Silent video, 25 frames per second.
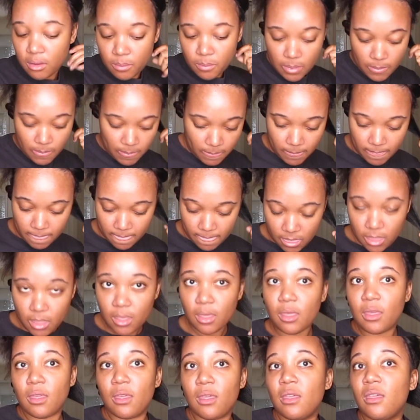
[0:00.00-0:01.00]
so that's what you see
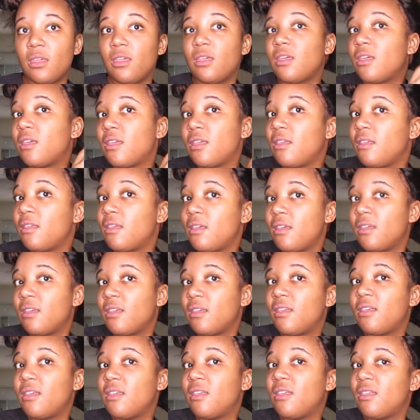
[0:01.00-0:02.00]
me spraying.
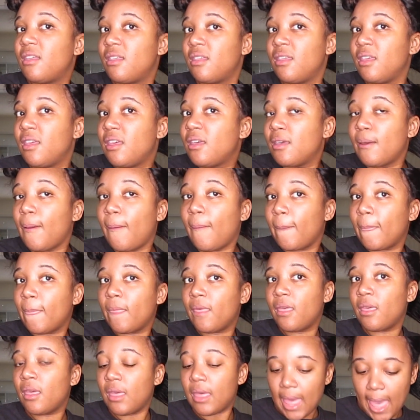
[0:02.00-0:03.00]
I'll link the product
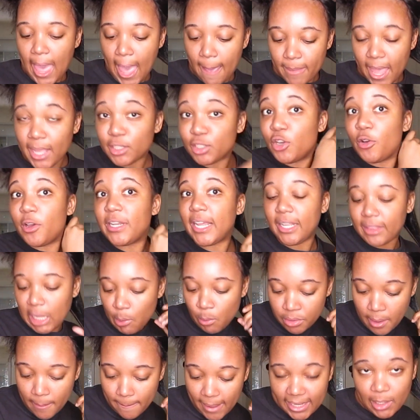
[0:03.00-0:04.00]
down below so you know
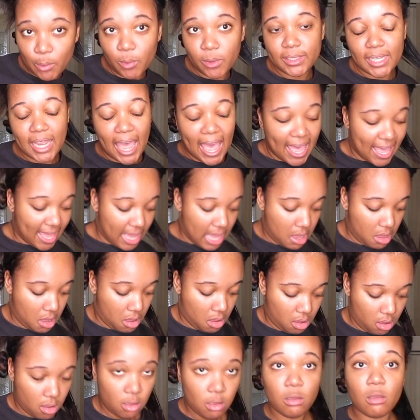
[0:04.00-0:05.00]
exactly what I'm
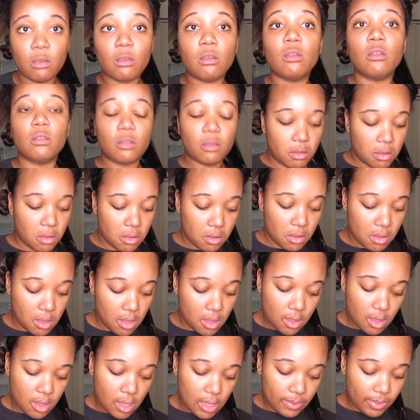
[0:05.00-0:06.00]
using. Once you
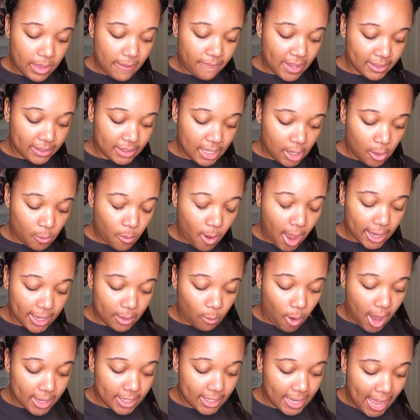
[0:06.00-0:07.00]
spray it and got it
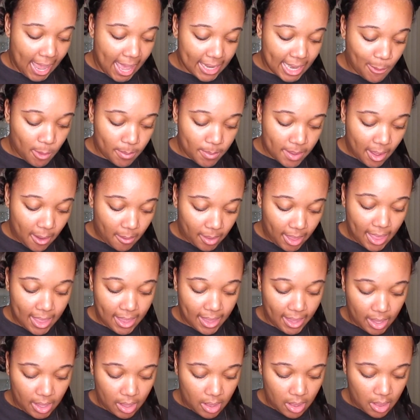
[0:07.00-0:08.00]
nice and wet, you
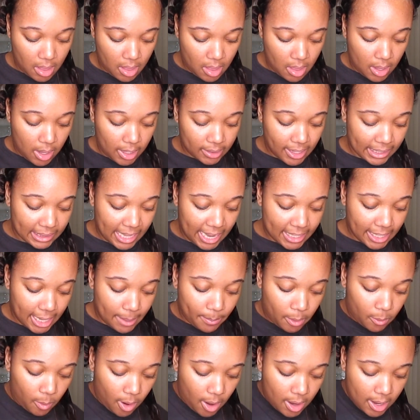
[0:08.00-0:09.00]
start curling it down
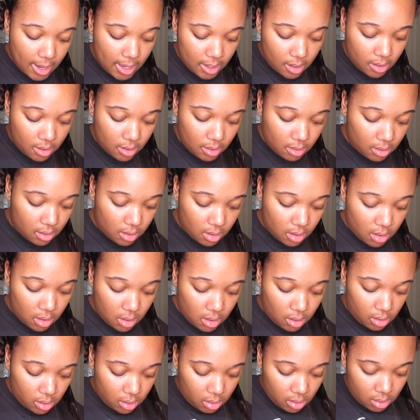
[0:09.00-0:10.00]
at the bottom. Make
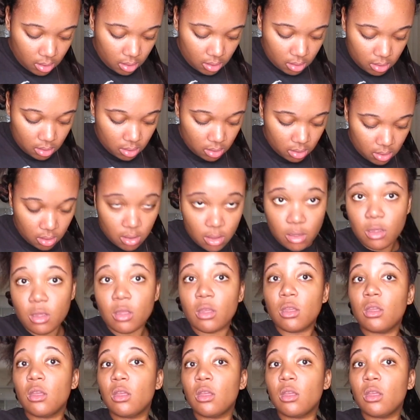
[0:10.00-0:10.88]
sure your ends are